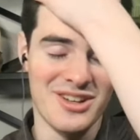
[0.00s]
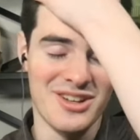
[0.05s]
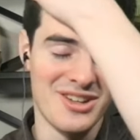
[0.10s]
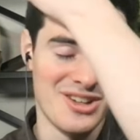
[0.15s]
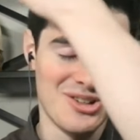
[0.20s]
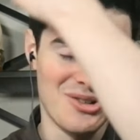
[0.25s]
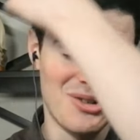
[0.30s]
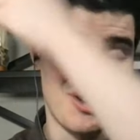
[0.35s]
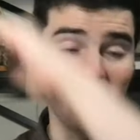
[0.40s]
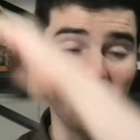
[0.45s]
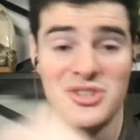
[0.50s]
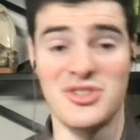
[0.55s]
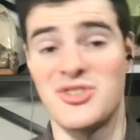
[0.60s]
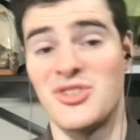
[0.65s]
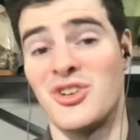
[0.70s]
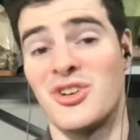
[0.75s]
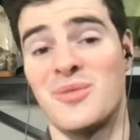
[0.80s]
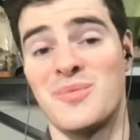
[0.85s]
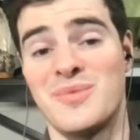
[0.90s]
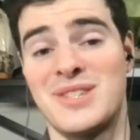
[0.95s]
you know, all the
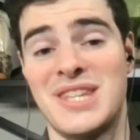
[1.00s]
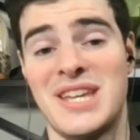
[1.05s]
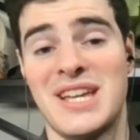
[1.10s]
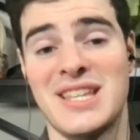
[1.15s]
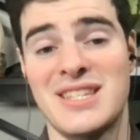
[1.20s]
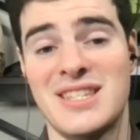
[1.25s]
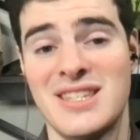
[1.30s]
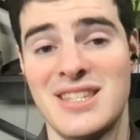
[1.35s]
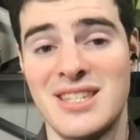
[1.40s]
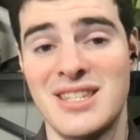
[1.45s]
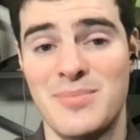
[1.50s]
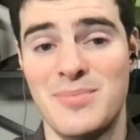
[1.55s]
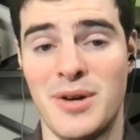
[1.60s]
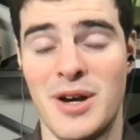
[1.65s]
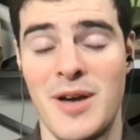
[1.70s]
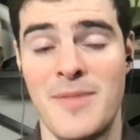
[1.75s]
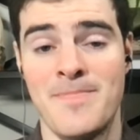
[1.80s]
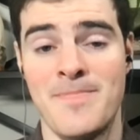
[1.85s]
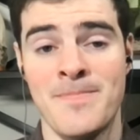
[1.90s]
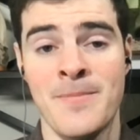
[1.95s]
circumstances.
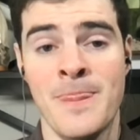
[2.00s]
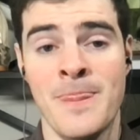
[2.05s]
But